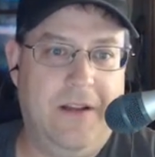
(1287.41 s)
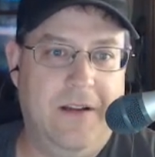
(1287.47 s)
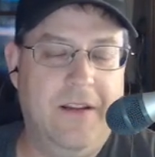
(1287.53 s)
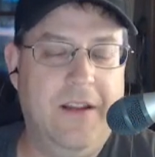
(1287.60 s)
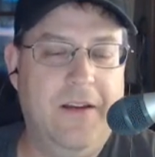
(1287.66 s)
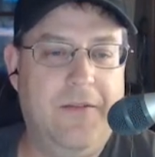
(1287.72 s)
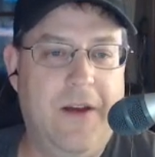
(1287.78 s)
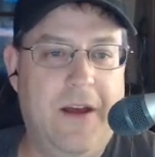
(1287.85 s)

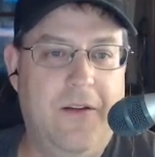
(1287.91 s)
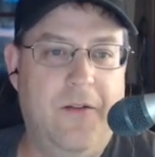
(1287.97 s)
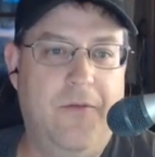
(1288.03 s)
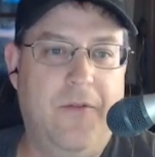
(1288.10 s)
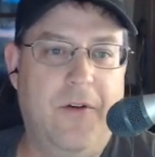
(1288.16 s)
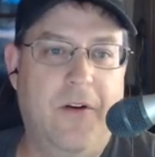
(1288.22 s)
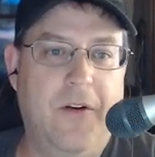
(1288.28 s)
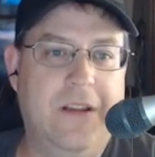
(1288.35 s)
They've had a
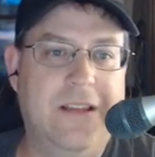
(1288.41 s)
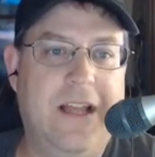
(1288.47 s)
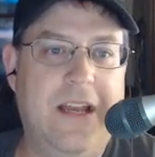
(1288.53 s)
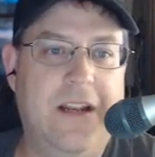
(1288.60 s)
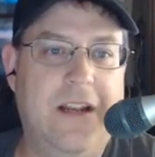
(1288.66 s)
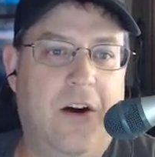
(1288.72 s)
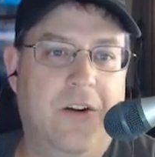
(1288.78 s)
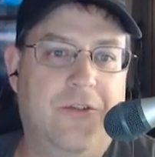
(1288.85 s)
very
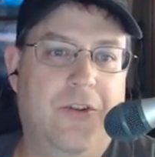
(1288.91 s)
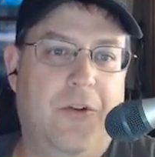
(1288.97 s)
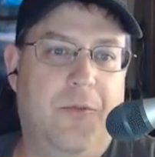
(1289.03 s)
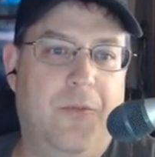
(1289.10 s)
light October